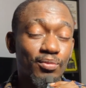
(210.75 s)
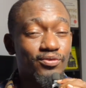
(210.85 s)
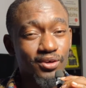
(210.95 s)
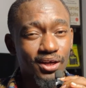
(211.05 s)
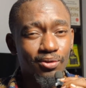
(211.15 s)
But
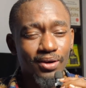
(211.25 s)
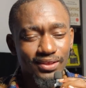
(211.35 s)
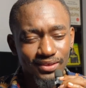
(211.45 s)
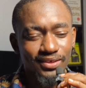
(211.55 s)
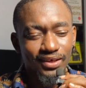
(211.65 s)
for now,
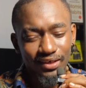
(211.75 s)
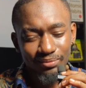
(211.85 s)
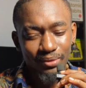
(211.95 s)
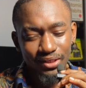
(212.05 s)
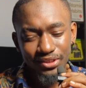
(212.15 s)
I think I
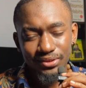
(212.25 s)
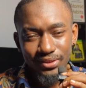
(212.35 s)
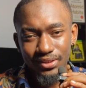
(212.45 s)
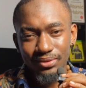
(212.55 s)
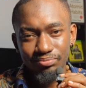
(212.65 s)
can manage
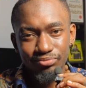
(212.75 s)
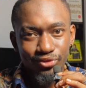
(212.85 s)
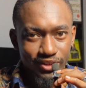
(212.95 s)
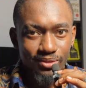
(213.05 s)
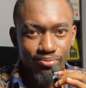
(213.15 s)
the
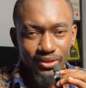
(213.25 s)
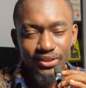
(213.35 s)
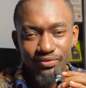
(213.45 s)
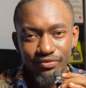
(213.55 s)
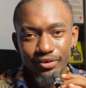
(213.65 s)
3D
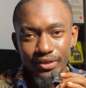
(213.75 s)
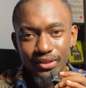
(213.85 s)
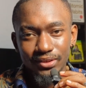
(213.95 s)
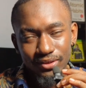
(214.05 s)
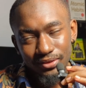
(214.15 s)
printed
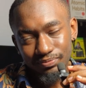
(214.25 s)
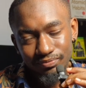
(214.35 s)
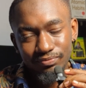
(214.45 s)
variants.